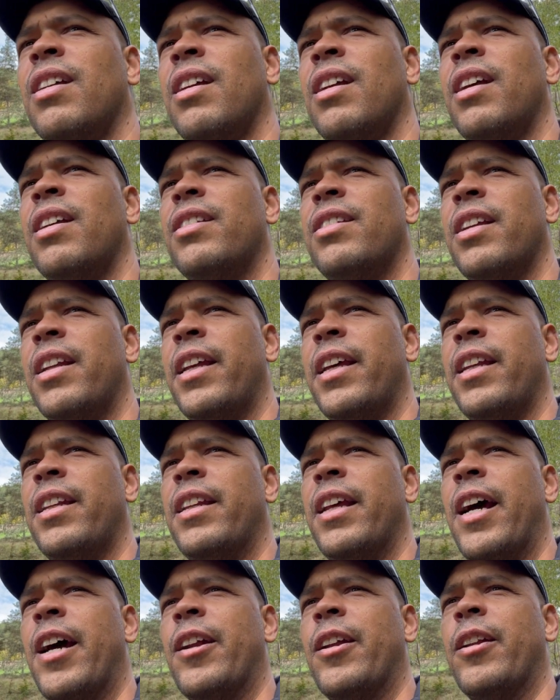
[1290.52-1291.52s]
I said head
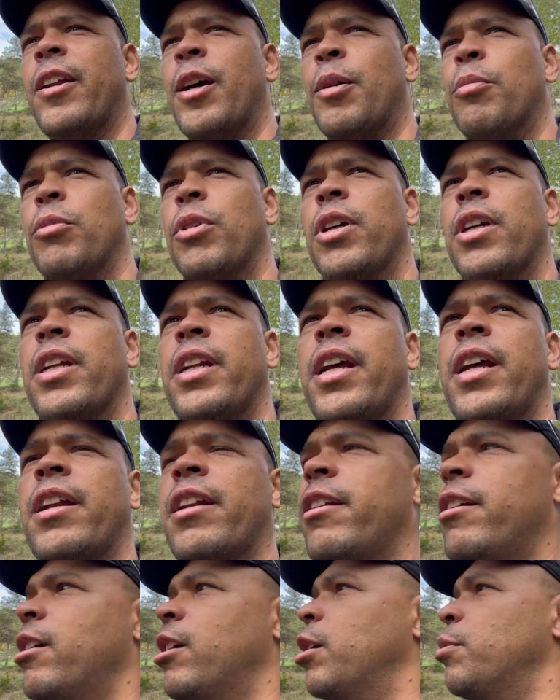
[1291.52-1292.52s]
down and I'm looking at
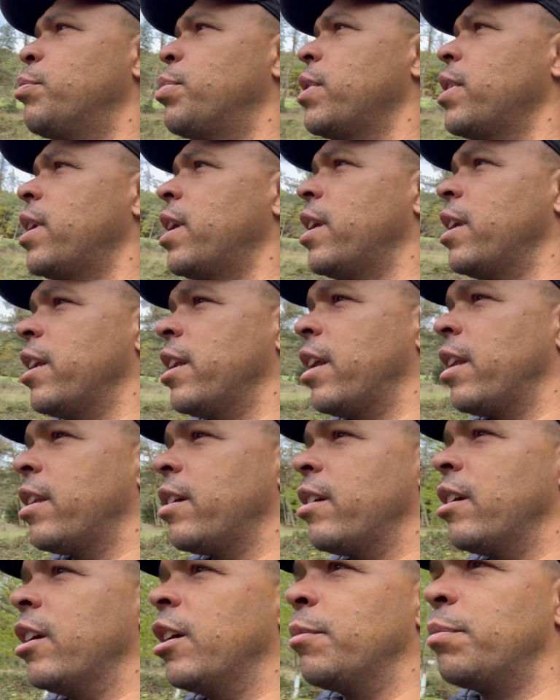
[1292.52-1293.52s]
an up and
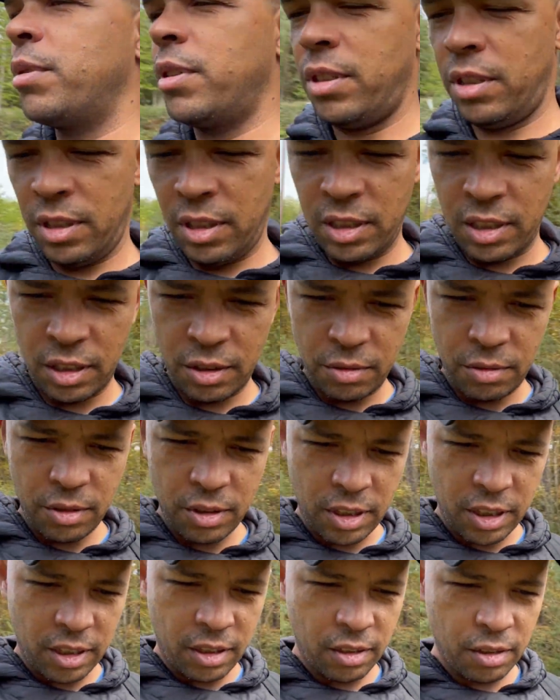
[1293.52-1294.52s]
another up. I guess we'll go
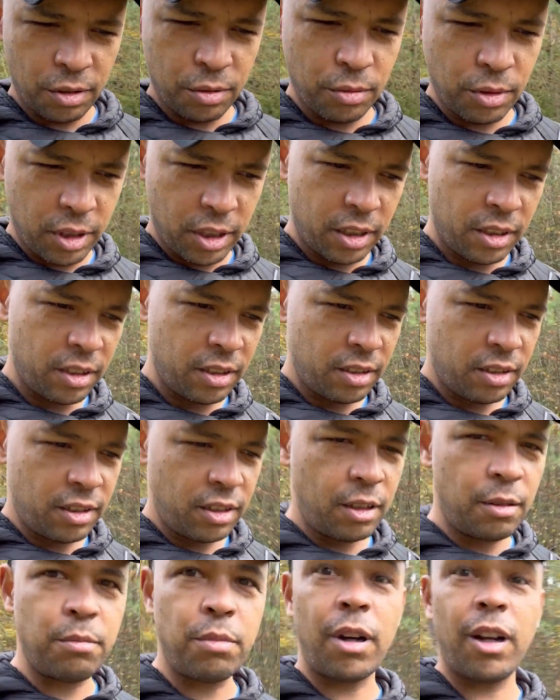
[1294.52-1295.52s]
down this way.
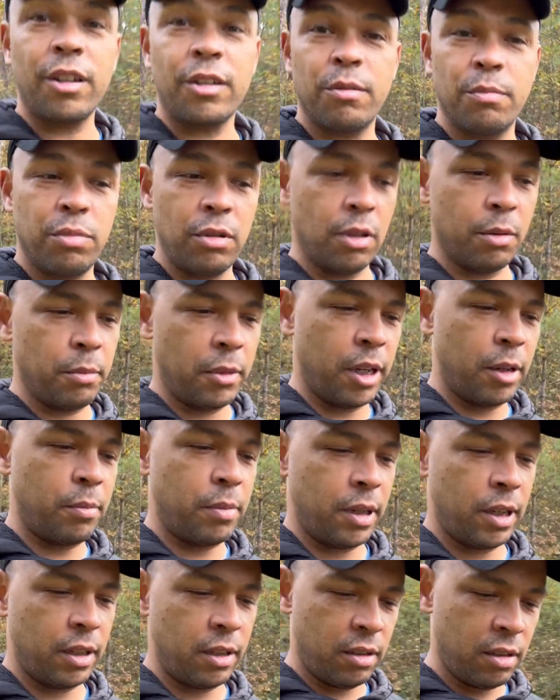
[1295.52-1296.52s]
Probably should pull the map
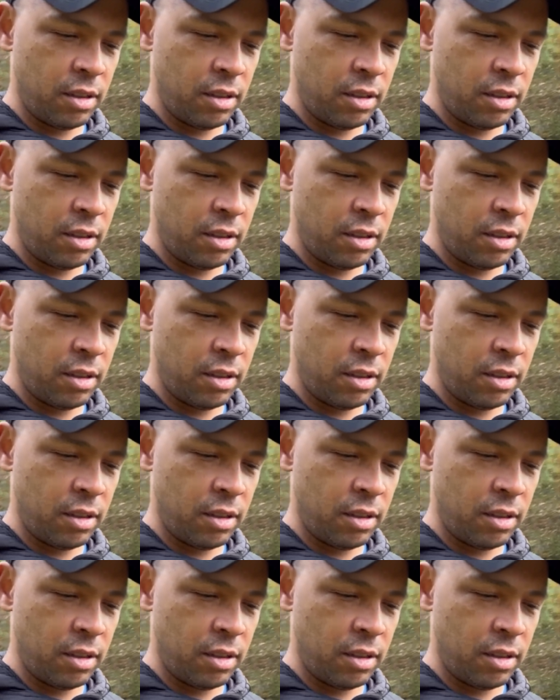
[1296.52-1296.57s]
out.